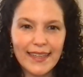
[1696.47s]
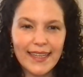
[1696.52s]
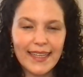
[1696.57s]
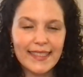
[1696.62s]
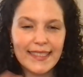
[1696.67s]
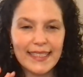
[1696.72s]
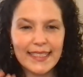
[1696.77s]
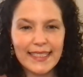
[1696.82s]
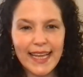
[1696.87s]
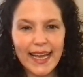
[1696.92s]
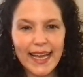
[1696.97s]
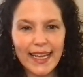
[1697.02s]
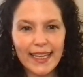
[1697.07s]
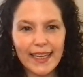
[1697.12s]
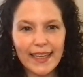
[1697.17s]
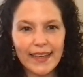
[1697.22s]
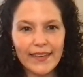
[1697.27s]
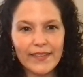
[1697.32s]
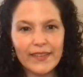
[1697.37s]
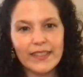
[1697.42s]
Is it
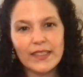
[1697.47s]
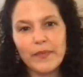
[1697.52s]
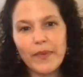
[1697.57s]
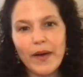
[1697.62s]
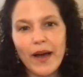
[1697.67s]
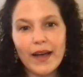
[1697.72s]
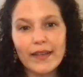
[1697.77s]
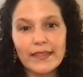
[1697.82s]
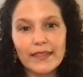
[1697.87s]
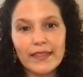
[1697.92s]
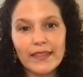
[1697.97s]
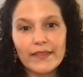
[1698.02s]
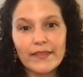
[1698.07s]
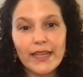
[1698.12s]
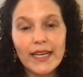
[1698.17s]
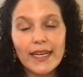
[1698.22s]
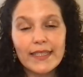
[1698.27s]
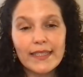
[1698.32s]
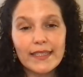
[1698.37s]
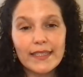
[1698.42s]
negative? Is it positive?
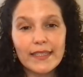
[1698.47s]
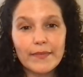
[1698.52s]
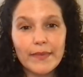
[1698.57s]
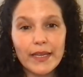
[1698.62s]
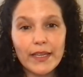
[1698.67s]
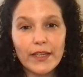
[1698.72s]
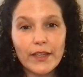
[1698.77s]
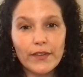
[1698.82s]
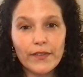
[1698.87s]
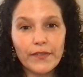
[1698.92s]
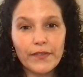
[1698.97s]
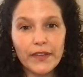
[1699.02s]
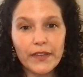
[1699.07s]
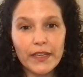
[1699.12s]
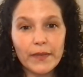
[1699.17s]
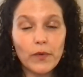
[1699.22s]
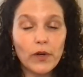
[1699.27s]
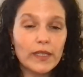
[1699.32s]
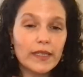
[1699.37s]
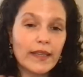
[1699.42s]
Does it make you feel
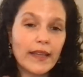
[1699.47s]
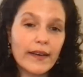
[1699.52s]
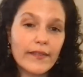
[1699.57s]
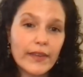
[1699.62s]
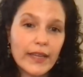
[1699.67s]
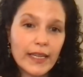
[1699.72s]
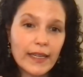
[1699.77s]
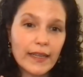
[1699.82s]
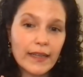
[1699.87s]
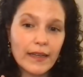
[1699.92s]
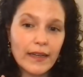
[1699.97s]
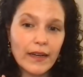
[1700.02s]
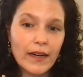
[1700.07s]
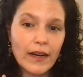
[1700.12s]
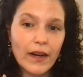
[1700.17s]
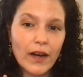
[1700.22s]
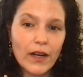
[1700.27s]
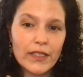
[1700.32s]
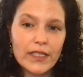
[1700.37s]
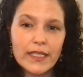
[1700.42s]
more loving
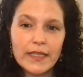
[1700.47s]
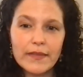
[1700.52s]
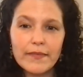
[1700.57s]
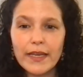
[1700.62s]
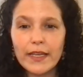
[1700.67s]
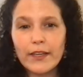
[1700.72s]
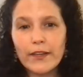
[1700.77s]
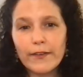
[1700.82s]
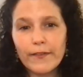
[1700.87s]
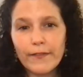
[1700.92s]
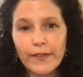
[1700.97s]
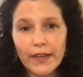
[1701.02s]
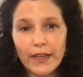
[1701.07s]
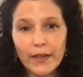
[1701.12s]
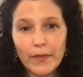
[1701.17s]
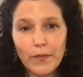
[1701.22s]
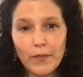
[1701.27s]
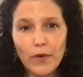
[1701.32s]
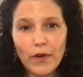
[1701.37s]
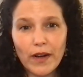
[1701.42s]
or does it make you
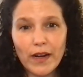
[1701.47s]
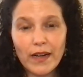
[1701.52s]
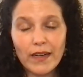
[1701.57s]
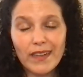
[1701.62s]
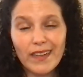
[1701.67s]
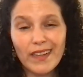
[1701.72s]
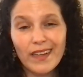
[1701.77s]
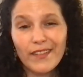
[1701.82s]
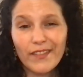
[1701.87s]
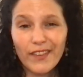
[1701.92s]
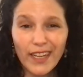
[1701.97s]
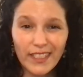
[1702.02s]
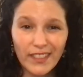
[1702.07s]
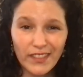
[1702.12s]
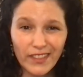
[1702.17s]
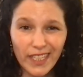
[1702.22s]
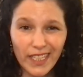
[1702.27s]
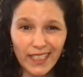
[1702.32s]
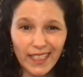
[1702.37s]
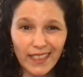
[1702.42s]
feel more
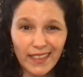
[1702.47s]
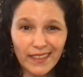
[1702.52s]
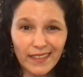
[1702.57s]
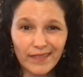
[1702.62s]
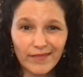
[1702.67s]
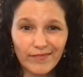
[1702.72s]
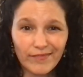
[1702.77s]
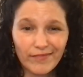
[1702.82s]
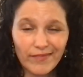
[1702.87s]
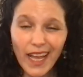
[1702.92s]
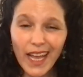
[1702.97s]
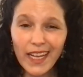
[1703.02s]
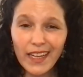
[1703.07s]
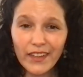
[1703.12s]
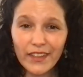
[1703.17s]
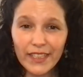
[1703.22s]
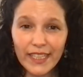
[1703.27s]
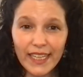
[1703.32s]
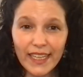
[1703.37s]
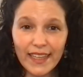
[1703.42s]
frustrated,
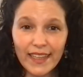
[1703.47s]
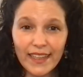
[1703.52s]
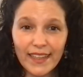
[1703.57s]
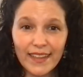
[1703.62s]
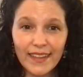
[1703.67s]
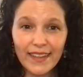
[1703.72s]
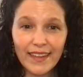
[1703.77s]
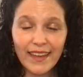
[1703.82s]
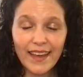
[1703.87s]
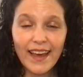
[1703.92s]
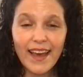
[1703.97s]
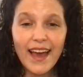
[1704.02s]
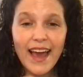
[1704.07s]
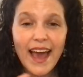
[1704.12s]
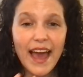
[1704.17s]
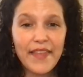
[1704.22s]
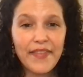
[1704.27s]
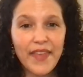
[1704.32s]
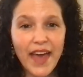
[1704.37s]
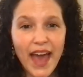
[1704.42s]
angry?
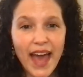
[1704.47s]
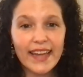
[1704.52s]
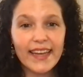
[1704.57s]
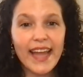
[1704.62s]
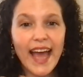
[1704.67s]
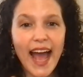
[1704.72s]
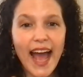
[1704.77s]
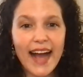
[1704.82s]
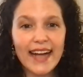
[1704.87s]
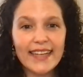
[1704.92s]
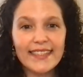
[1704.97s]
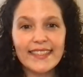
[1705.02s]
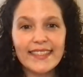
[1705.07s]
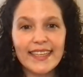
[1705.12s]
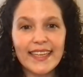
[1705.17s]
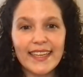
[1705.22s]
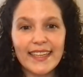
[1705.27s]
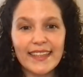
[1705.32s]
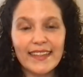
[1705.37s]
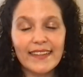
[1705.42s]
And then
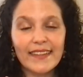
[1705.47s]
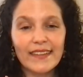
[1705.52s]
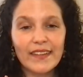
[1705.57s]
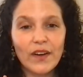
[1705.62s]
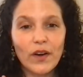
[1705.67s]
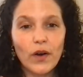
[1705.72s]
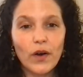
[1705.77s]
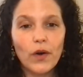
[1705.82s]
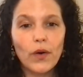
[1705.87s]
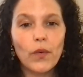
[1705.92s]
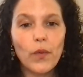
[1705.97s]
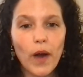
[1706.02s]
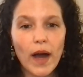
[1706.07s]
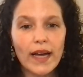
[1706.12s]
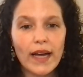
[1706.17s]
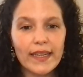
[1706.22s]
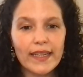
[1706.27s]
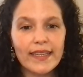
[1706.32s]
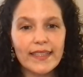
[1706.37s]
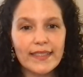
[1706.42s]
asking,
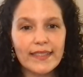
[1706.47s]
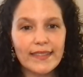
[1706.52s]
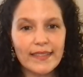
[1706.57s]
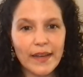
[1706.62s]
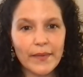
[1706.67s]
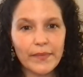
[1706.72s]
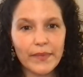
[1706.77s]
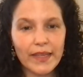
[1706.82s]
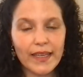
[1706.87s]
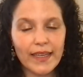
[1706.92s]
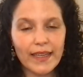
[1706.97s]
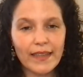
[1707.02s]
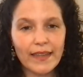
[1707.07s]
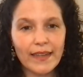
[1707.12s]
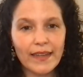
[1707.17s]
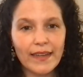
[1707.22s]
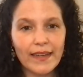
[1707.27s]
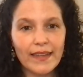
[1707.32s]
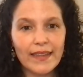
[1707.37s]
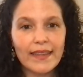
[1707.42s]
what is
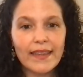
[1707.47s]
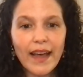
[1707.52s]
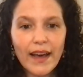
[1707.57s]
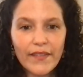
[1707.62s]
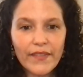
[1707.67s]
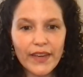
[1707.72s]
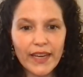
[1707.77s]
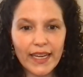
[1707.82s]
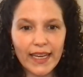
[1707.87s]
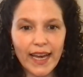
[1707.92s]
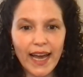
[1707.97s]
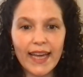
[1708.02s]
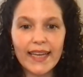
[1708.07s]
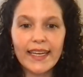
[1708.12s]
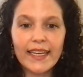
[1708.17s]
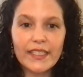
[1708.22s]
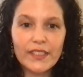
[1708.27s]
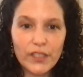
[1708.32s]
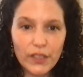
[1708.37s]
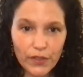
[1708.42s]
something loving I
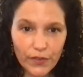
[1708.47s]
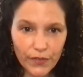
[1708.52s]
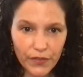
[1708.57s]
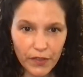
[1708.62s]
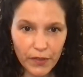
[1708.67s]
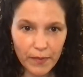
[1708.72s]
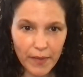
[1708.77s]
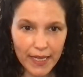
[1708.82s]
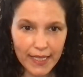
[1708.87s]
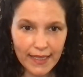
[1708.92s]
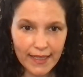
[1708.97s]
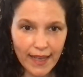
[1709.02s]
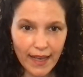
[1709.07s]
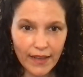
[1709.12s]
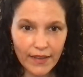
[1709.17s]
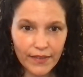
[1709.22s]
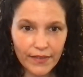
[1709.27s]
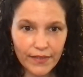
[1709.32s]
can do for myself?